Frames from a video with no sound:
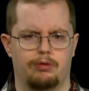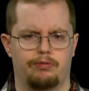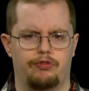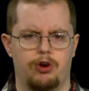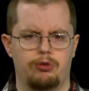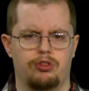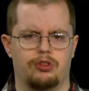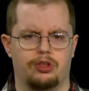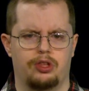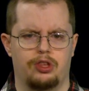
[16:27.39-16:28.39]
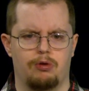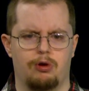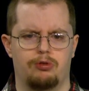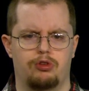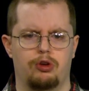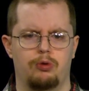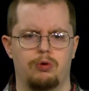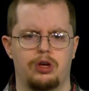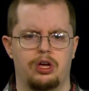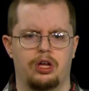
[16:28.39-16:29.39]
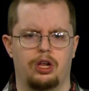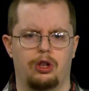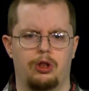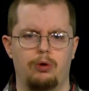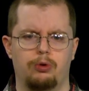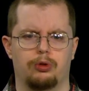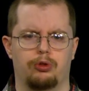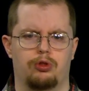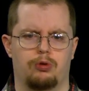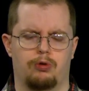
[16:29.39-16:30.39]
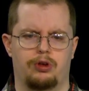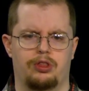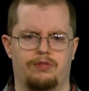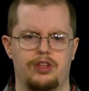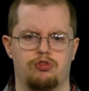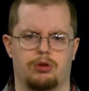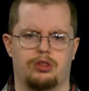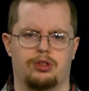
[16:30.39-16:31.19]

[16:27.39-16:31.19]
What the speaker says: First, there are two local stories of interest.